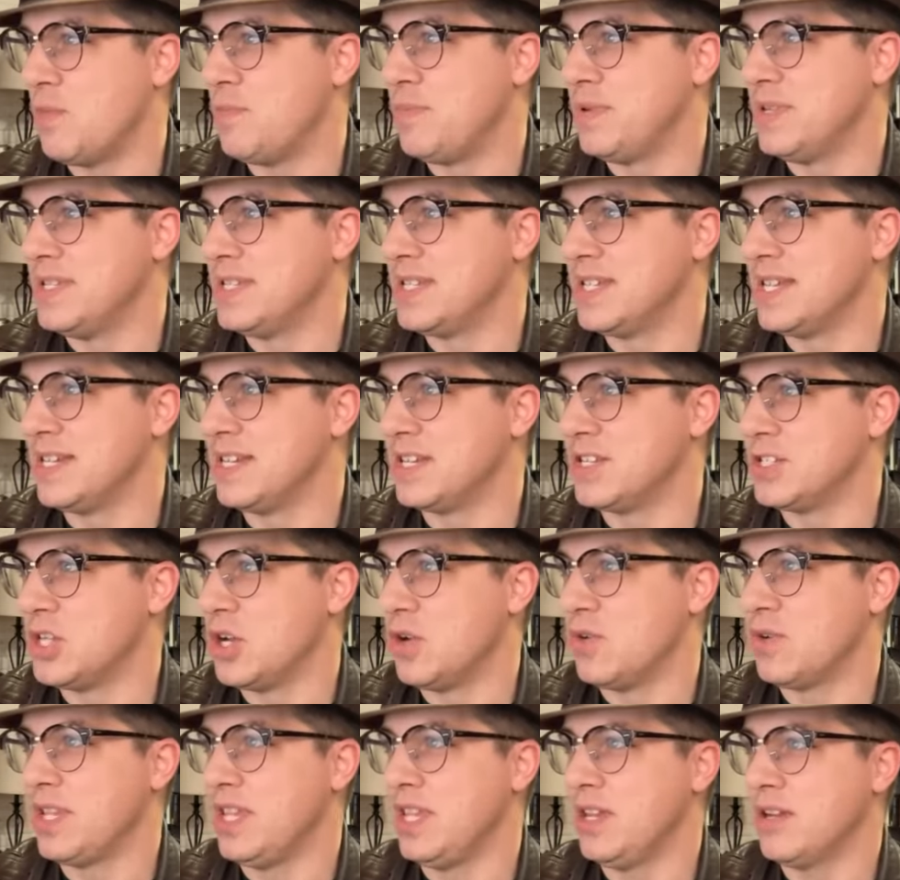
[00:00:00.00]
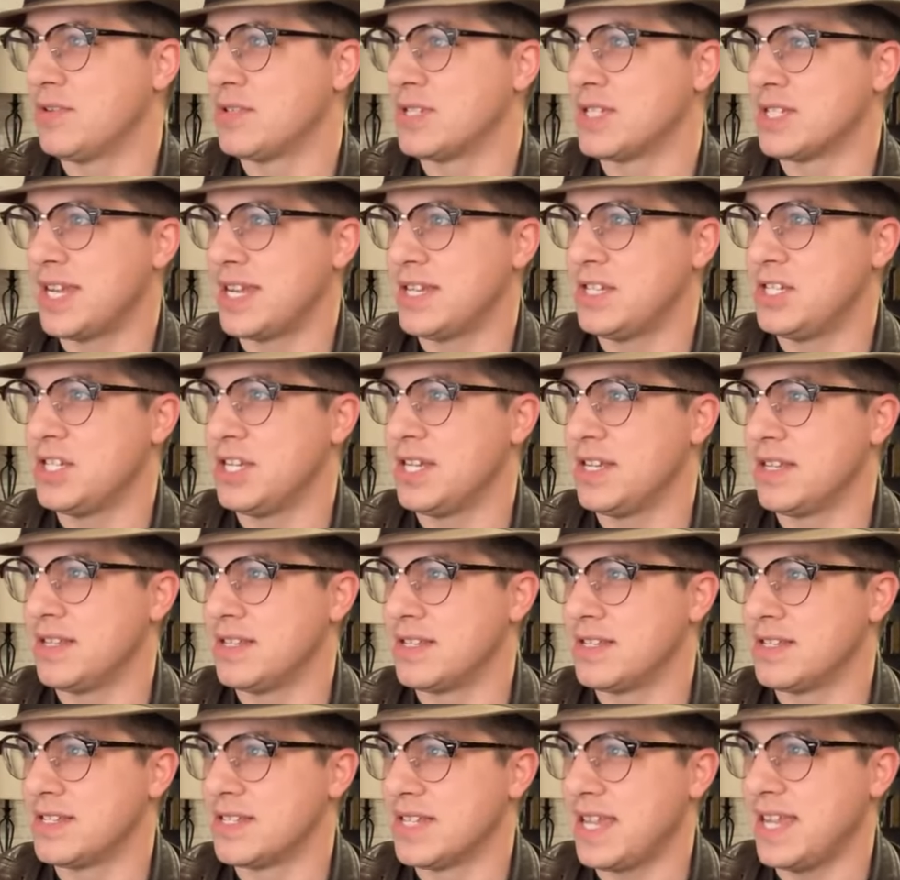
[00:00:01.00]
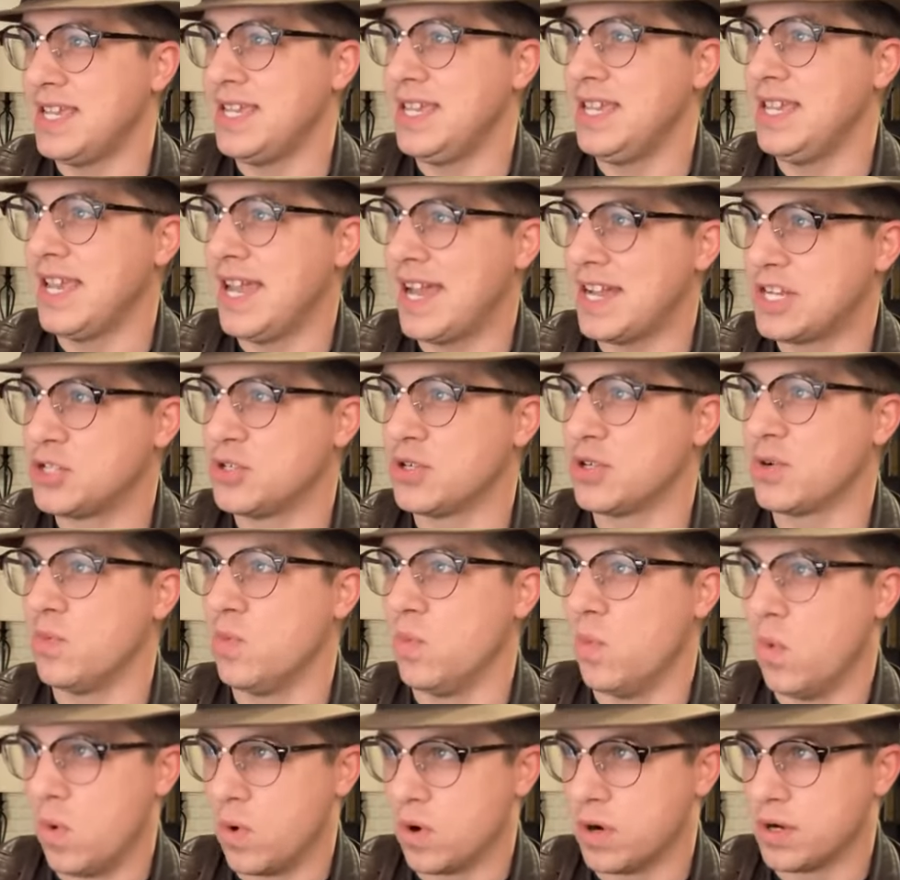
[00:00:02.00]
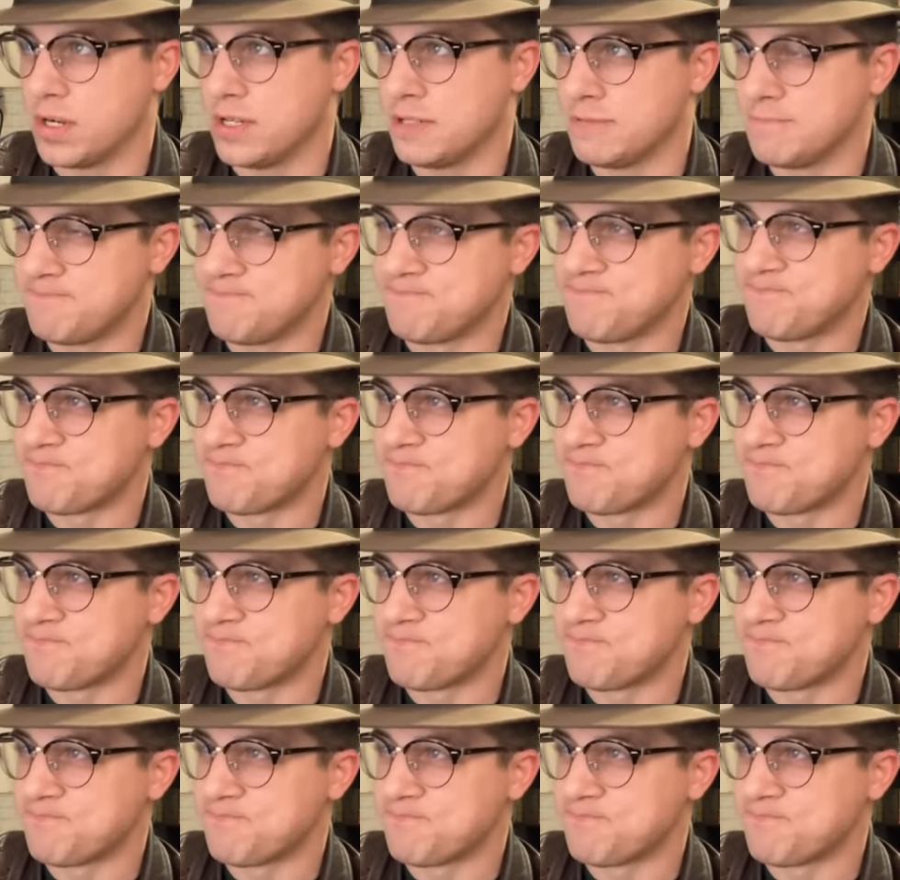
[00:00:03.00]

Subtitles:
opens in a Tokyo psychiatric ward.